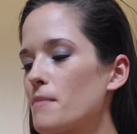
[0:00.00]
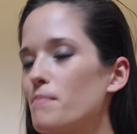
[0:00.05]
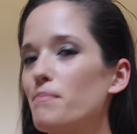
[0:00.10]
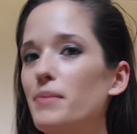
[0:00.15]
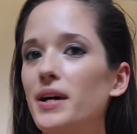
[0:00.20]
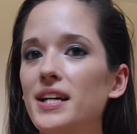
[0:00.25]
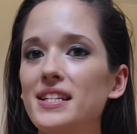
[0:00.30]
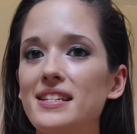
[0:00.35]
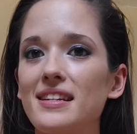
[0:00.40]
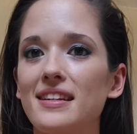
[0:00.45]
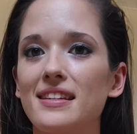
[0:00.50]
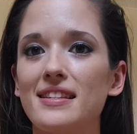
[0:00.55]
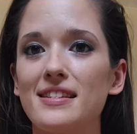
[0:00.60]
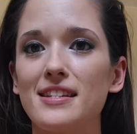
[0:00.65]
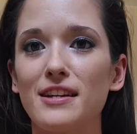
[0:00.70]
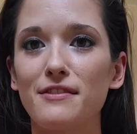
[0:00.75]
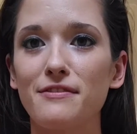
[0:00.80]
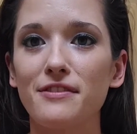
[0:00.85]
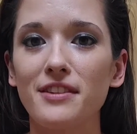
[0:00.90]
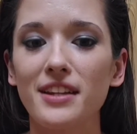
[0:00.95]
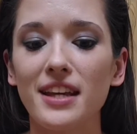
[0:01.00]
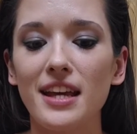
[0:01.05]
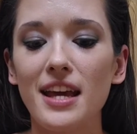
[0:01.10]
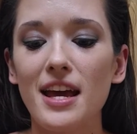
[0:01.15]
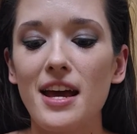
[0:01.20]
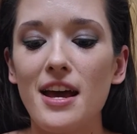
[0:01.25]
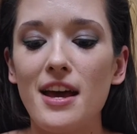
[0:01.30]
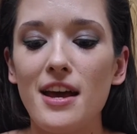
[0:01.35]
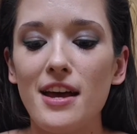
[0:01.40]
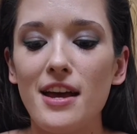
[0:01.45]
But it's
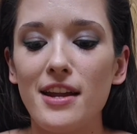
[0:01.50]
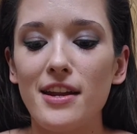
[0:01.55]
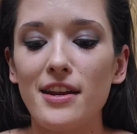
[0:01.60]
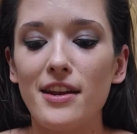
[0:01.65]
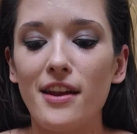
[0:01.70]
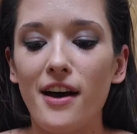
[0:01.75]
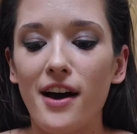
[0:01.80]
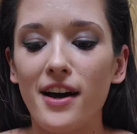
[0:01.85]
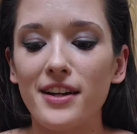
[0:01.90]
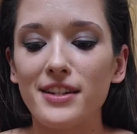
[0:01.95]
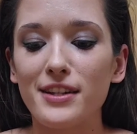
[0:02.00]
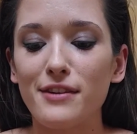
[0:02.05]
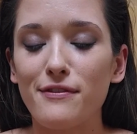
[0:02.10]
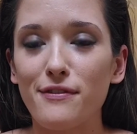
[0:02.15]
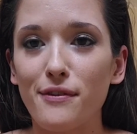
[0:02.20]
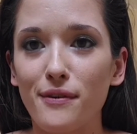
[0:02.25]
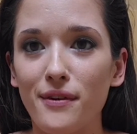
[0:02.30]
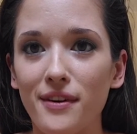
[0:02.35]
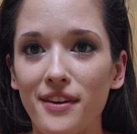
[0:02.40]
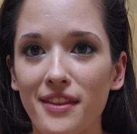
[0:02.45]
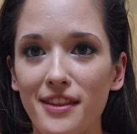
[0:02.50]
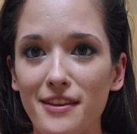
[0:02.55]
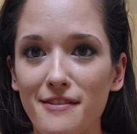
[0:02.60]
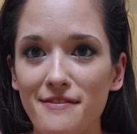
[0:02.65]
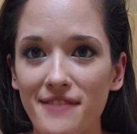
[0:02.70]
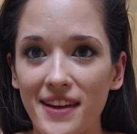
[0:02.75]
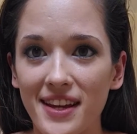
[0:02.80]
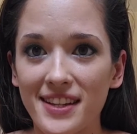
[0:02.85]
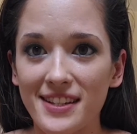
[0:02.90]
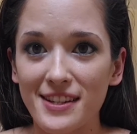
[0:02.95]
definitely not for the
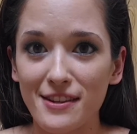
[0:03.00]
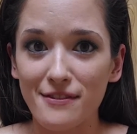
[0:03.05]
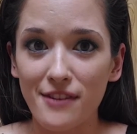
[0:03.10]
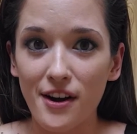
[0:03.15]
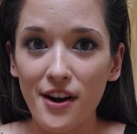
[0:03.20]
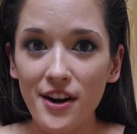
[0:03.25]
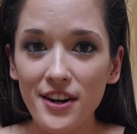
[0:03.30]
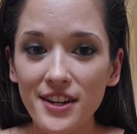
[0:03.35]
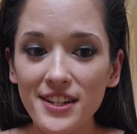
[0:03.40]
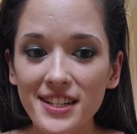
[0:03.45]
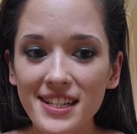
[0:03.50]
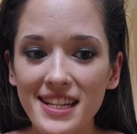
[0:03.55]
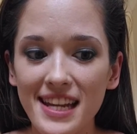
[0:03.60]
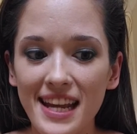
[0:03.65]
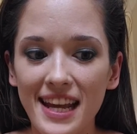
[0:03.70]
faint of heart.